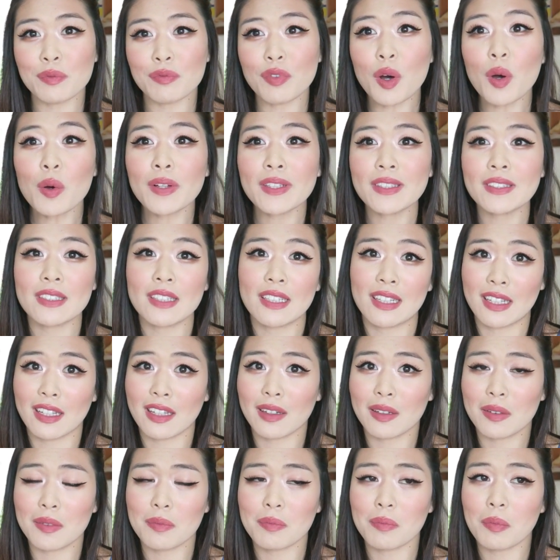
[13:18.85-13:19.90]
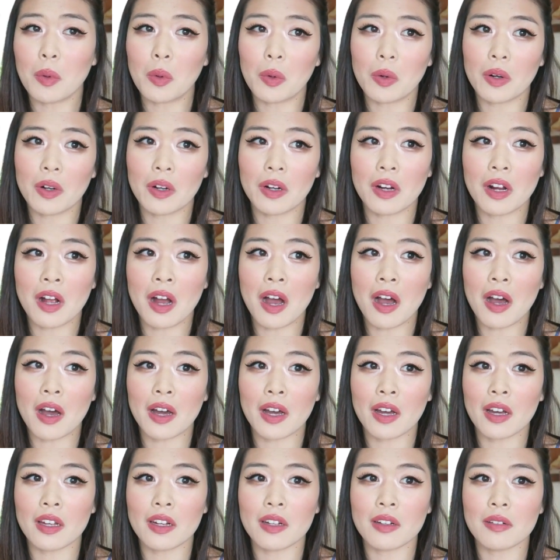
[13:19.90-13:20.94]
focusing more
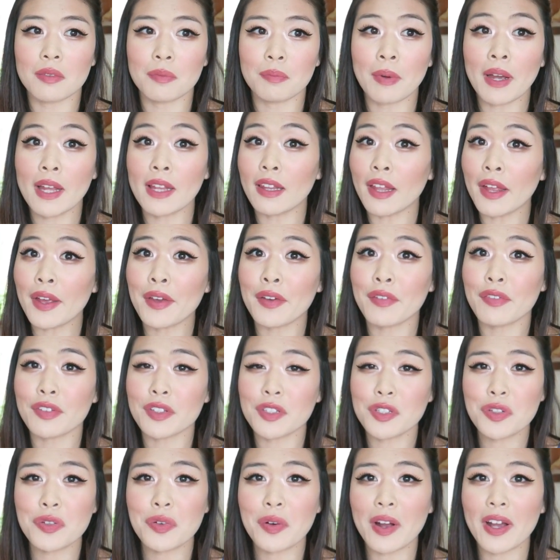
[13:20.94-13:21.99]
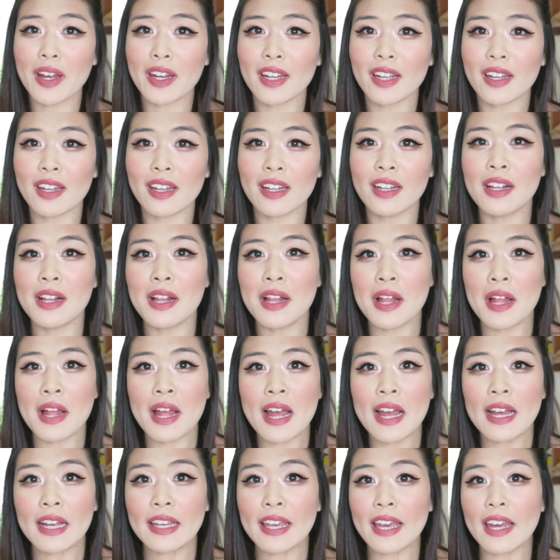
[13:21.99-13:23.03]
on my life and trying
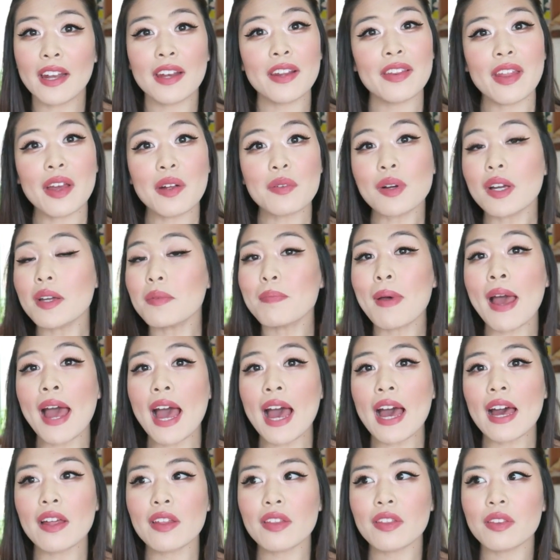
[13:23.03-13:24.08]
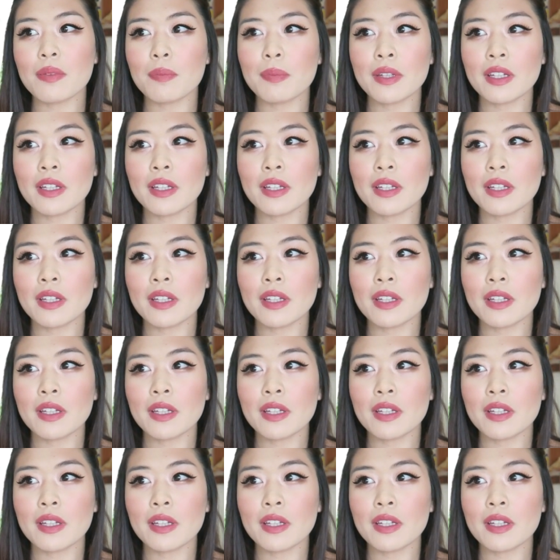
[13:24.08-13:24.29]
to get in that right path,